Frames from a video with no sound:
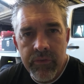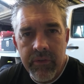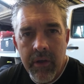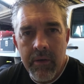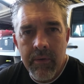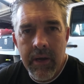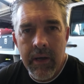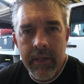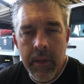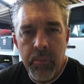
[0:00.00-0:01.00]

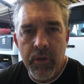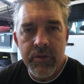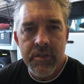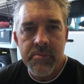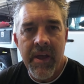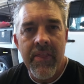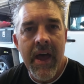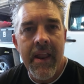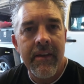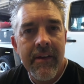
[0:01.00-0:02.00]
so yeah, apologise about
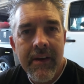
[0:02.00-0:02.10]
that.